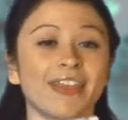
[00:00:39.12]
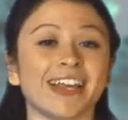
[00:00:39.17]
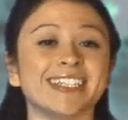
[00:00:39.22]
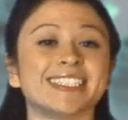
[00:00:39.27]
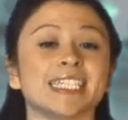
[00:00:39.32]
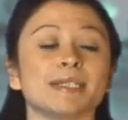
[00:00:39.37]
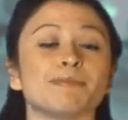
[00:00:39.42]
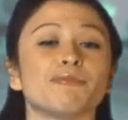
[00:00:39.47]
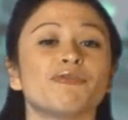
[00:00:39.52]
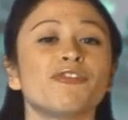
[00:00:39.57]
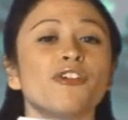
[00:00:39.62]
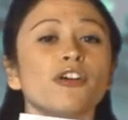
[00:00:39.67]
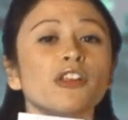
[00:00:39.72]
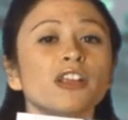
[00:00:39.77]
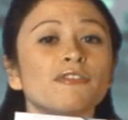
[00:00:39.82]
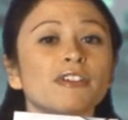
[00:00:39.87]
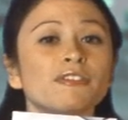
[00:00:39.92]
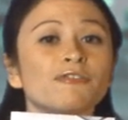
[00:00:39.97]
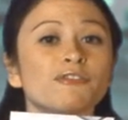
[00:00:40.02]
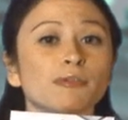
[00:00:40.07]
they seem
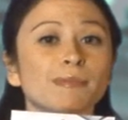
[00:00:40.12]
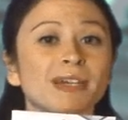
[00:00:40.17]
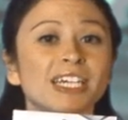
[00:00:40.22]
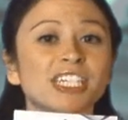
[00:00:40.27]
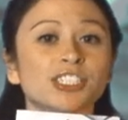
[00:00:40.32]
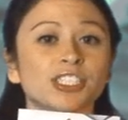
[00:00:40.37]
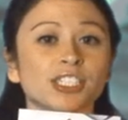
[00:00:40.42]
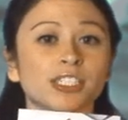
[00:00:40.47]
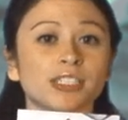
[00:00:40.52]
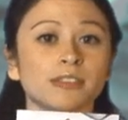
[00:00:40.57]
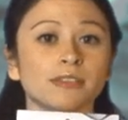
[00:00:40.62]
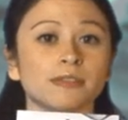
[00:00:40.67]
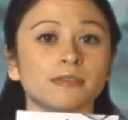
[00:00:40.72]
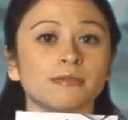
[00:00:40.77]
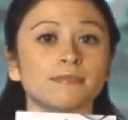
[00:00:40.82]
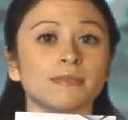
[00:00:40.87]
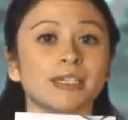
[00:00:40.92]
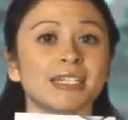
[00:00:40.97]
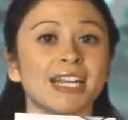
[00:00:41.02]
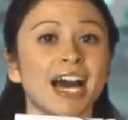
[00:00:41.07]
full of information
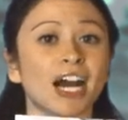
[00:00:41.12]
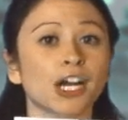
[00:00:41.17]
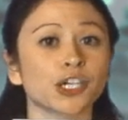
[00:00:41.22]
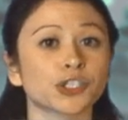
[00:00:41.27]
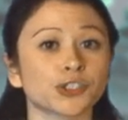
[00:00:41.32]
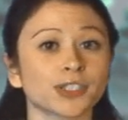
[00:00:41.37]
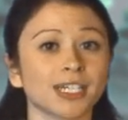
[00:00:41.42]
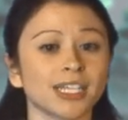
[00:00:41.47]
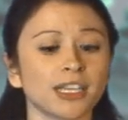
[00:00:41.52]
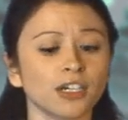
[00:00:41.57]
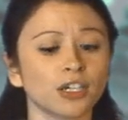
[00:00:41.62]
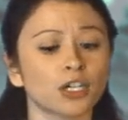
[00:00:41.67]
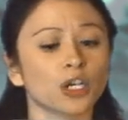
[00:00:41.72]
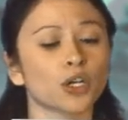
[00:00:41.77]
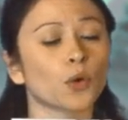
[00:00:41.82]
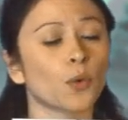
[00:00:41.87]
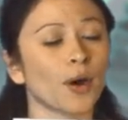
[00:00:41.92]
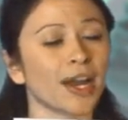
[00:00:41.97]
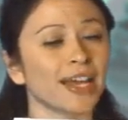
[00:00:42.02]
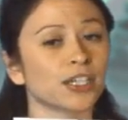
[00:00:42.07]
and actually look
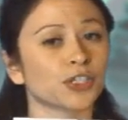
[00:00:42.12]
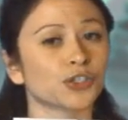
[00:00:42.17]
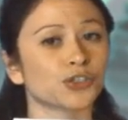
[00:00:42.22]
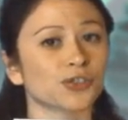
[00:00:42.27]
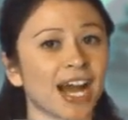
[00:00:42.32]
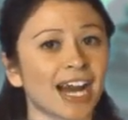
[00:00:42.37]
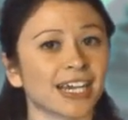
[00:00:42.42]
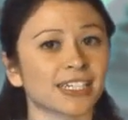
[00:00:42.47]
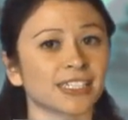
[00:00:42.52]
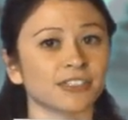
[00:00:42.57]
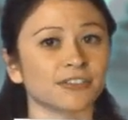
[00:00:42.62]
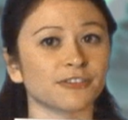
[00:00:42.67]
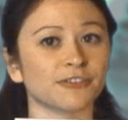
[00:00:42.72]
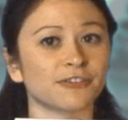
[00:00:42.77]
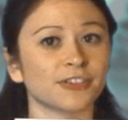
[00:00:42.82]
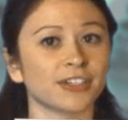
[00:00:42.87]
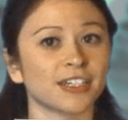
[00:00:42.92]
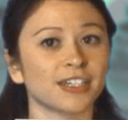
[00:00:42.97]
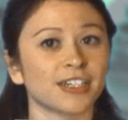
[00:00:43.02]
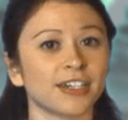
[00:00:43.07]
quite attractive.
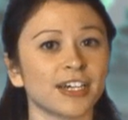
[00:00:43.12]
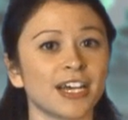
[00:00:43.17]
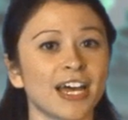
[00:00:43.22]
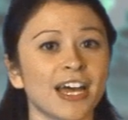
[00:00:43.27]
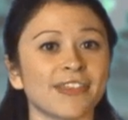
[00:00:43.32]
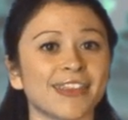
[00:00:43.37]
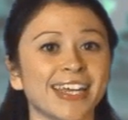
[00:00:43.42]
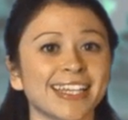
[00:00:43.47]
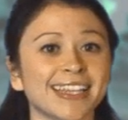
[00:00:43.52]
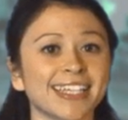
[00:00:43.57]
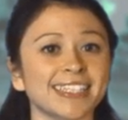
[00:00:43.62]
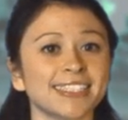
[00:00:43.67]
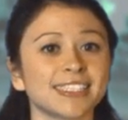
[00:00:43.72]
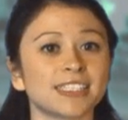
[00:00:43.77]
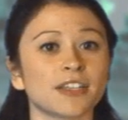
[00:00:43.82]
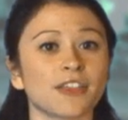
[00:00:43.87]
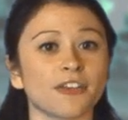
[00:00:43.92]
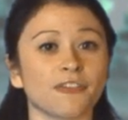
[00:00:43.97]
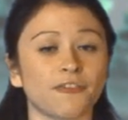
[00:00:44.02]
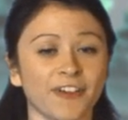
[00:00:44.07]
They
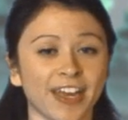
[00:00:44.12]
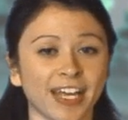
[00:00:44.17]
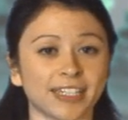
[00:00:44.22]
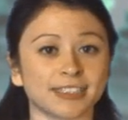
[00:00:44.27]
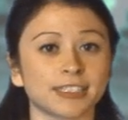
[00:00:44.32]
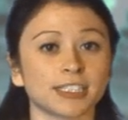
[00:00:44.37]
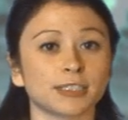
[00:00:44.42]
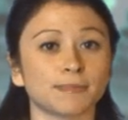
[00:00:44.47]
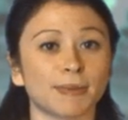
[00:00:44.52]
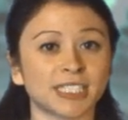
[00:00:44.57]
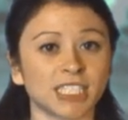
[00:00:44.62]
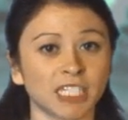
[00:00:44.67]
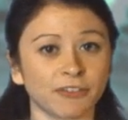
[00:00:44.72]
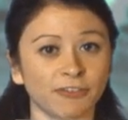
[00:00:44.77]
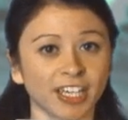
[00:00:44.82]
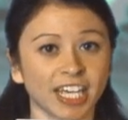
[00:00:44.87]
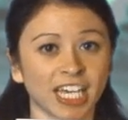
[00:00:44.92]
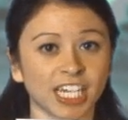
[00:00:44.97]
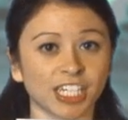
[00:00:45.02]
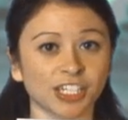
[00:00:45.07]
list the fan's
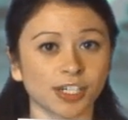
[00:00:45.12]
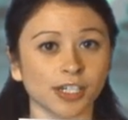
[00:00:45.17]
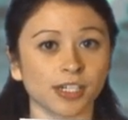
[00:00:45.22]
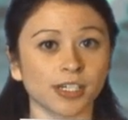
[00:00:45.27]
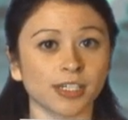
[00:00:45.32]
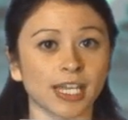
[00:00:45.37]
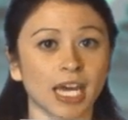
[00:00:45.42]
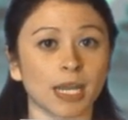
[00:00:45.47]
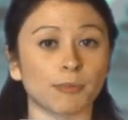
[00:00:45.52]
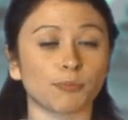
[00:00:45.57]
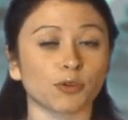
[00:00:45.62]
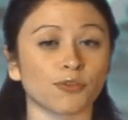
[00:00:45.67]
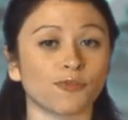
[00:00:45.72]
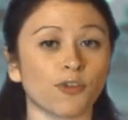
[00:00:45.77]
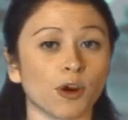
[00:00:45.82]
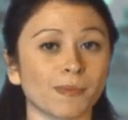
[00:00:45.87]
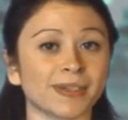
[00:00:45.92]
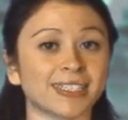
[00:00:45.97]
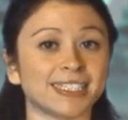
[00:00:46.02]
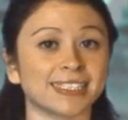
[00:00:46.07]
specifications and
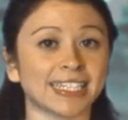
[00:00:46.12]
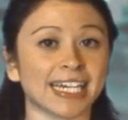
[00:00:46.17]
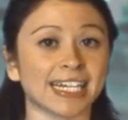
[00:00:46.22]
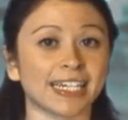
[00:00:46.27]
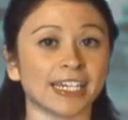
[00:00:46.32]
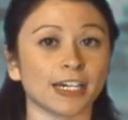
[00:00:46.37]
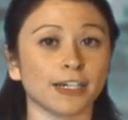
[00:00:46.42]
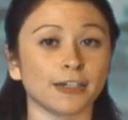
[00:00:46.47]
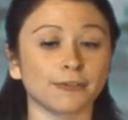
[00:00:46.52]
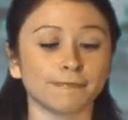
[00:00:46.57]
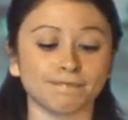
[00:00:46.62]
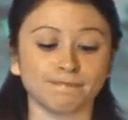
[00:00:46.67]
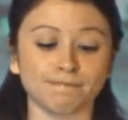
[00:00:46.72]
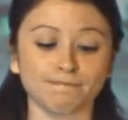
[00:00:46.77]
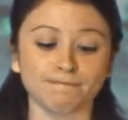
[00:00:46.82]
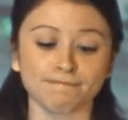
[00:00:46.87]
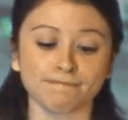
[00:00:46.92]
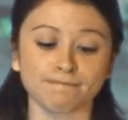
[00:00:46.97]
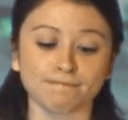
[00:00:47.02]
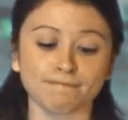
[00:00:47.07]
performance data
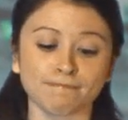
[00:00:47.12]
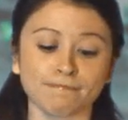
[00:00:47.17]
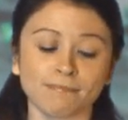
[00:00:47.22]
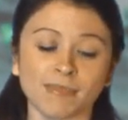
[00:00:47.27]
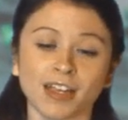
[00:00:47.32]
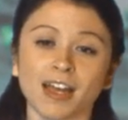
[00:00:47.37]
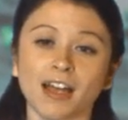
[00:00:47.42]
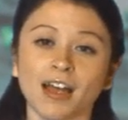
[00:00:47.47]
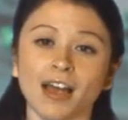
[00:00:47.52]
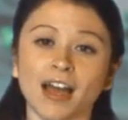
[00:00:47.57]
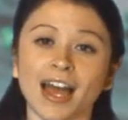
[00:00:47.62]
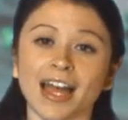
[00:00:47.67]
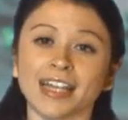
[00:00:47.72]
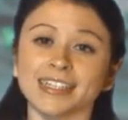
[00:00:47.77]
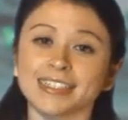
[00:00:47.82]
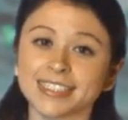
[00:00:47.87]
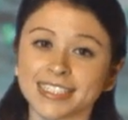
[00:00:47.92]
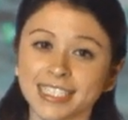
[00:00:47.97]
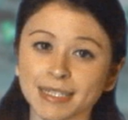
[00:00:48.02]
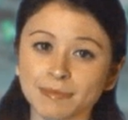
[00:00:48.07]

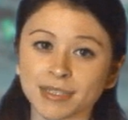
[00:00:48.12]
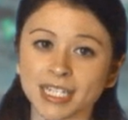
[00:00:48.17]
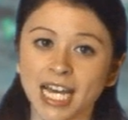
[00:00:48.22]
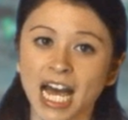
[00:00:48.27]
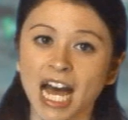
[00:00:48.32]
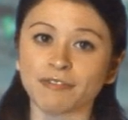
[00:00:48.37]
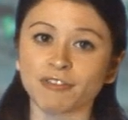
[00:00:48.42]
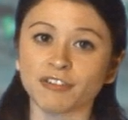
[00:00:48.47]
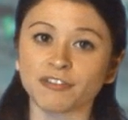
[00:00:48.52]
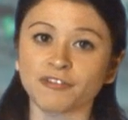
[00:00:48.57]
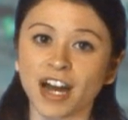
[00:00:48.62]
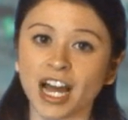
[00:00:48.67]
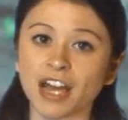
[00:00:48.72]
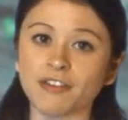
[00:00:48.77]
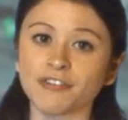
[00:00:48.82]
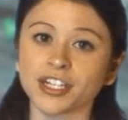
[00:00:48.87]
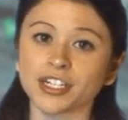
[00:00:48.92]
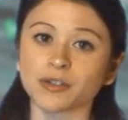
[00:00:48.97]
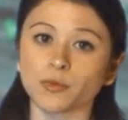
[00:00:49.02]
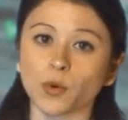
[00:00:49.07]
and seem to have a
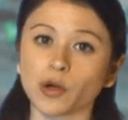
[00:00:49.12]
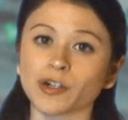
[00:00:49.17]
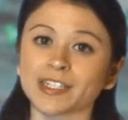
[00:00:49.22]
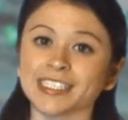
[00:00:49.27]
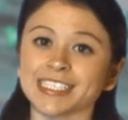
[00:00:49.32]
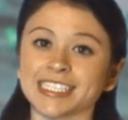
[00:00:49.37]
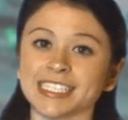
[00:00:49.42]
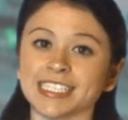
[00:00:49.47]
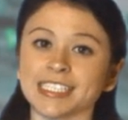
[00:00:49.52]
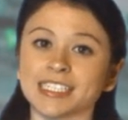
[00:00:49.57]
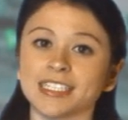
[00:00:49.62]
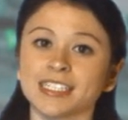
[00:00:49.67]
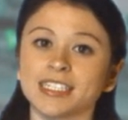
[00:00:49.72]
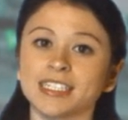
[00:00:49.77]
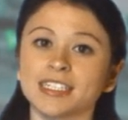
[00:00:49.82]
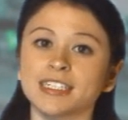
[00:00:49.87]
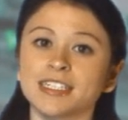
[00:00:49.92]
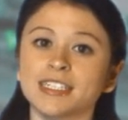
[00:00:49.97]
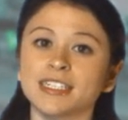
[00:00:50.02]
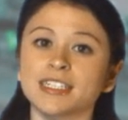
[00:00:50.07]
5-year warranty,
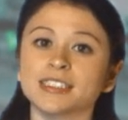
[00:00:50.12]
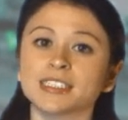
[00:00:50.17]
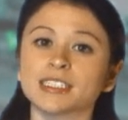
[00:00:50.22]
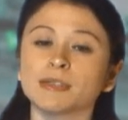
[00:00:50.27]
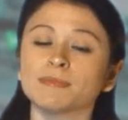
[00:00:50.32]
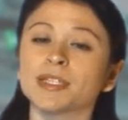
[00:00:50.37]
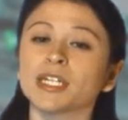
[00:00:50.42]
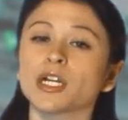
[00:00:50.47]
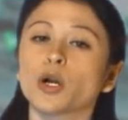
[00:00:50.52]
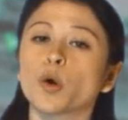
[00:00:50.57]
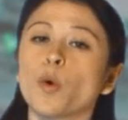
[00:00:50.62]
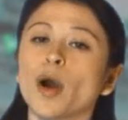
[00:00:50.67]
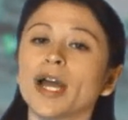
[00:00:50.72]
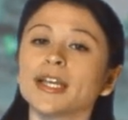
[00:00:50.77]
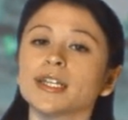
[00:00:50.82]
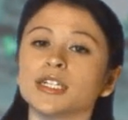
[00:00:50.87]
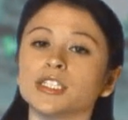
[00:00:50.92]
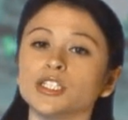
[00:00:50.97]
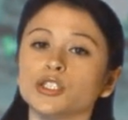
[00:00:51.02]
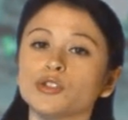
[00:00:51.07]
something
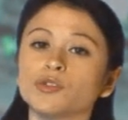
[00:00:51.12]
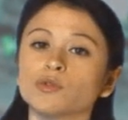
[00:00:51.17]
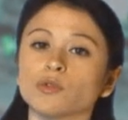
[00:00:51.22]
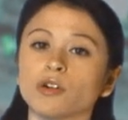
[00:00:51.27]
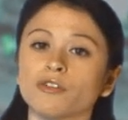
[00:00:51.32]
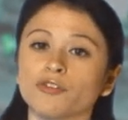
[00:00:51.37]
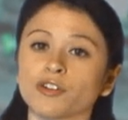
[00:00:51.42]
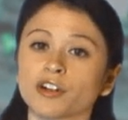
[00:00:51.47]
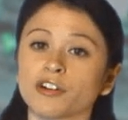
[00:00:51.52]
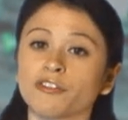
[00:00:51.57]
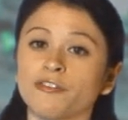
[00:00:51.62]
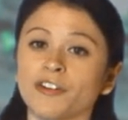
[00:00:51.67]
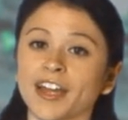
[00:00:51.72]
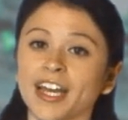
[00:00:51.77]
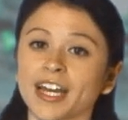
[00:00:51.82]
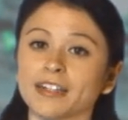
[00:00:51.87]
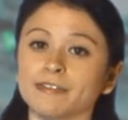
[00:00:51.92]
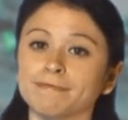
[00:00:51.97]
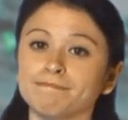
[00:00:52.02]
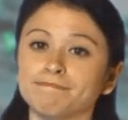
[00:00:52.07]
quite unusual for a
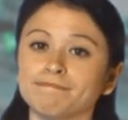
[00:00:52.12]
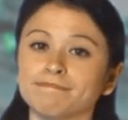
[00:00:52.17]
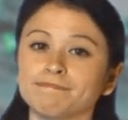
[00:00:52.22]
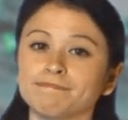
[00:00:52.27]
fan.